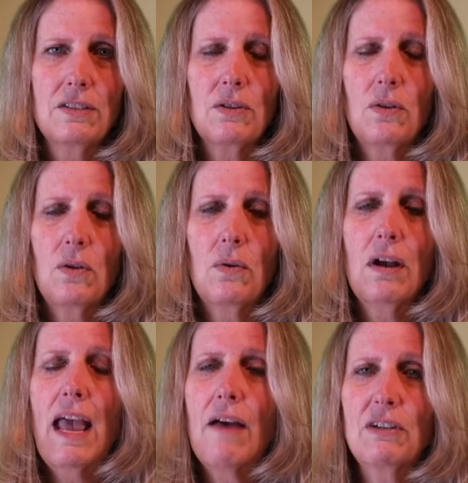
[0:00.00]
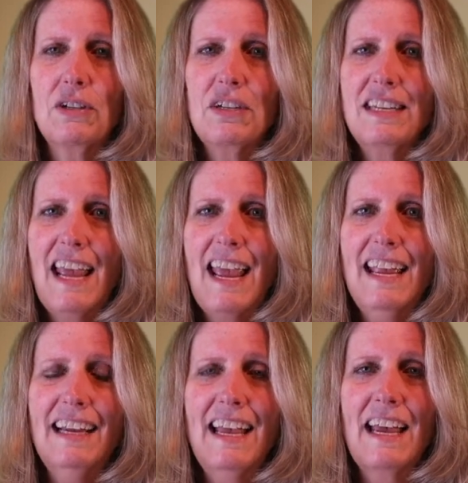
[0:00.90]
So have a good day
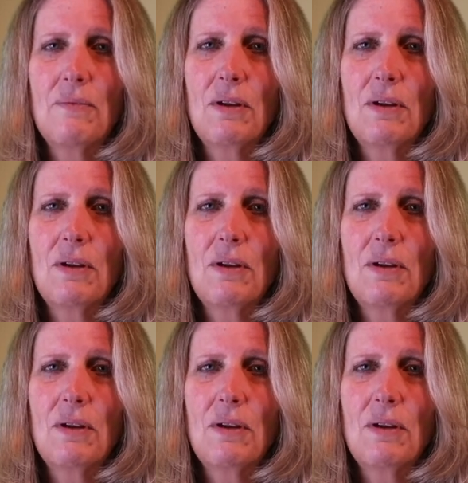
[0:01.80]
and